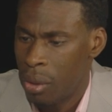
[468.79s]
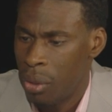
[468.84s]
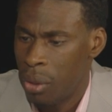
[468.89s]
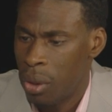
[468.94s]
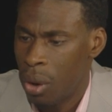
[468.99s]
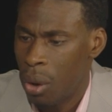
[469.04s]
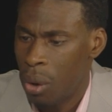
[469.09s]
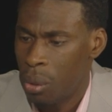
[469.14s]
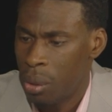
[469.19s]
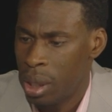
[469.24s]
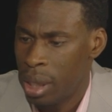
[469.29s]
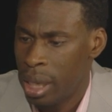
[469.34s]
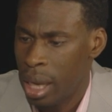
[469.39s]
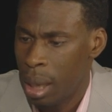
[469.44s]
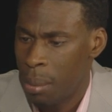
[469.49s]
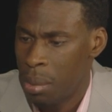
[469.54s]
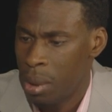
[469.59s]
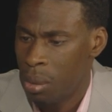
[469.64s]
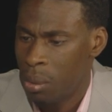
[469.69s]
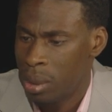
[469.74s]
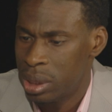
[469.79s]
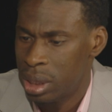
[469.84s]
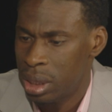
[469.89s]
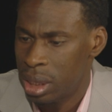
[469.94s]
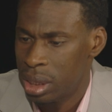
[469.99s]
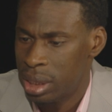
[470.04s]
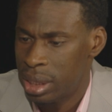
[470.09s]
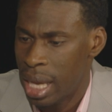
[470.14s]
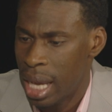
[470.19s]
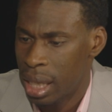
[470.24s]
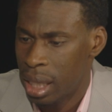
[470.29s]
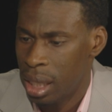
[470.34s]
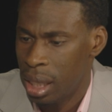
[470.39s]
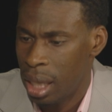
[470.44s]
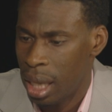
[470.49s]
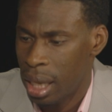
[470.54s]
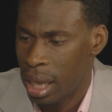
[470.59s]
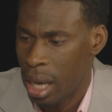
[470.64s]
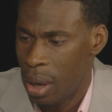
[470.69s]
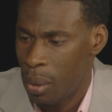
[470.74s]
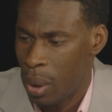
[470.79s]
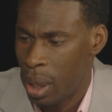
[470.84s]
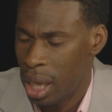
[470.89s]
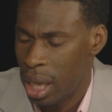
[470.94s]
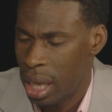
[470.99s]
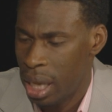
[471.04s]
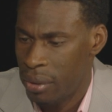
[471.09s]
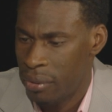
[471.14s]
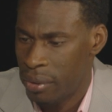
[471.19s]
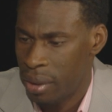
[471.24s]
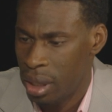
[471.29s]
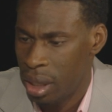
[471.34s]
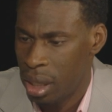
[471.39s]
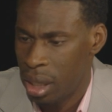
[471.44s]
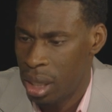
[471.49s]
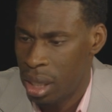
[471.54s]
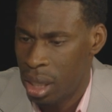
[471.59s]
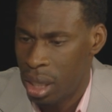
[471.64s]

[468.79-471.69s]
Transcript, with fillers: though the neighborhood wasn't exactly like how I left it,